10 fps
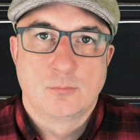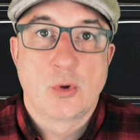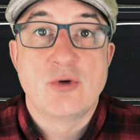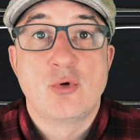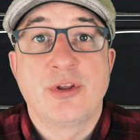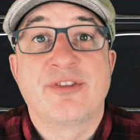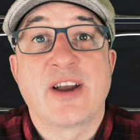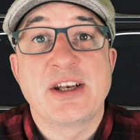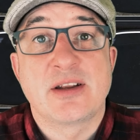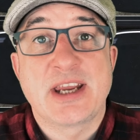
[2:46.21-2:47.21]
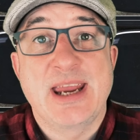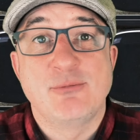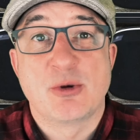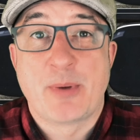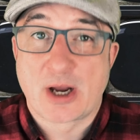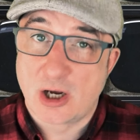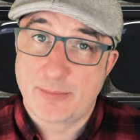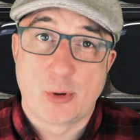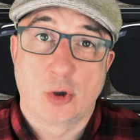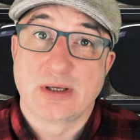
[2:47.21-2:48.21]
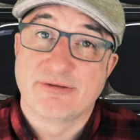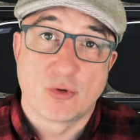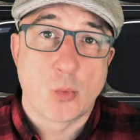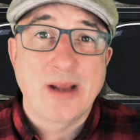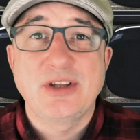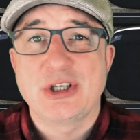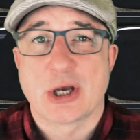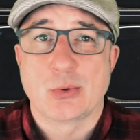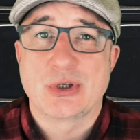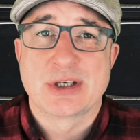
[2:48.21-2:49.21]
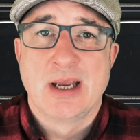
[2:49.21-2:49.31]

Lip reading: When Ruth finally came to pick up Pauline from Wendy's house,